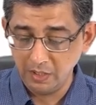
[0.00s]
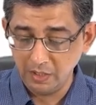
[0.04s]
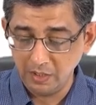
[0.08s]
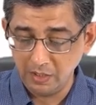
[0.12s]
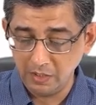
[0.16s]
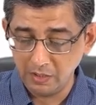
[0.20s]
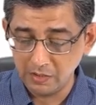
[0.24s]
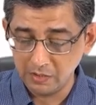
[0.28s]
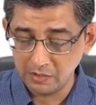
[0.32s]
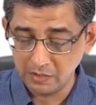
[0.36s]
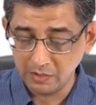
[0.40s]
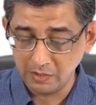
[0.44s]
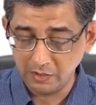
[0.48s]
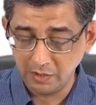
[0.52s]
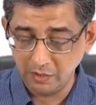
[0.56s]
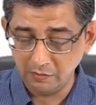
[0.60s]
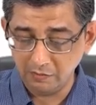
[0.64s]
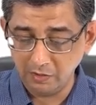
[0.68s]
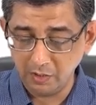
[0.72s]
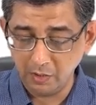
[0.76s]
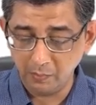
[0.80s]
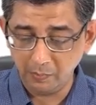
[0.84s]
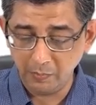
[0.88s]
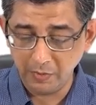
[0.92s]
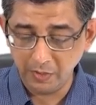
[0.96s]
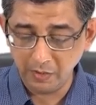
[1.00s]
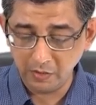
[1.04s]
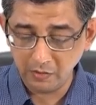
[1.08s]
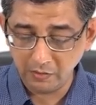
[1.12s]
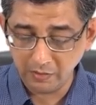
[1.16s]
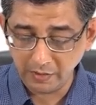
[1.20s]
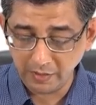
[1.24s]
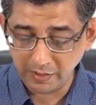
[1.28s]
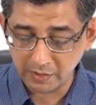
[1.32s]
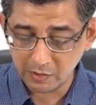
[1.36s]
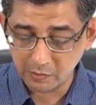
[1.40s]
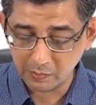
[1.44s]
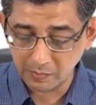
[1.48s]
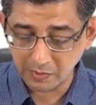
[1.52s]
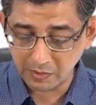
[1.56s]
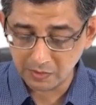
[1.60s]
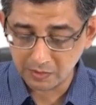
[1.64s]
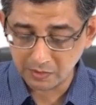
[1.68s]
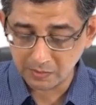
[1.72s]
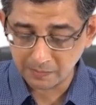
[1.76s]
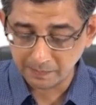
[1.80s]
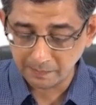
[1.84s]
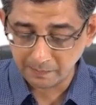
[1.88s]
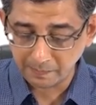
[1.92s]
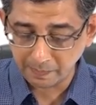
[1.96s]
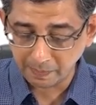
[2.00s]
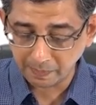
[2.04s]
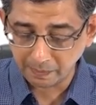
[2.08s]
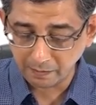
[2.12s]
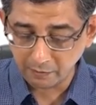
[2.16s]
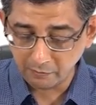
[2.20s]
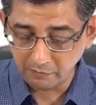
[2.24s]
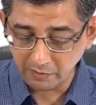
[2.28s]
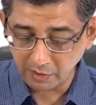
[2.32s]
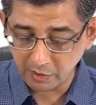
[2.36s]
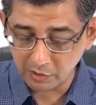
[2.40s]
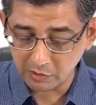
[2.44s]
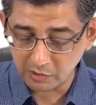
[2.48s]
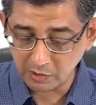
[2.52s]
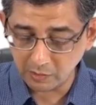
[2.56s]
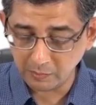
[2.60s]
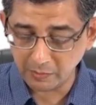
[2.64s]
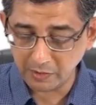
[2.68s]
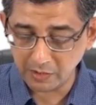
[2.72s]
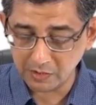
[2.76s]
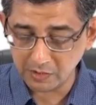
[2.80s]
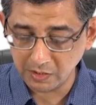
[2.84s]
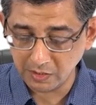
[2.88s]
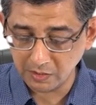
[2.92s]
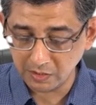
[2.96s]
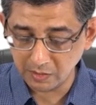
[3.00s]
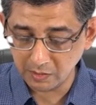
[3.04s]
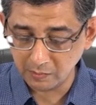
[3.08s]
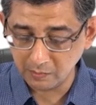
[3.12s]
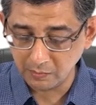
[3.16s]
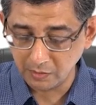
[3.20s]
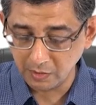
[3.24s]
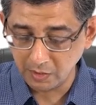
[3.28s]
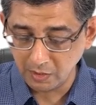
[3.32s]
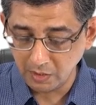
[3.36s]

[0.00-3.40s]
is development of TET spells. Very surprising term.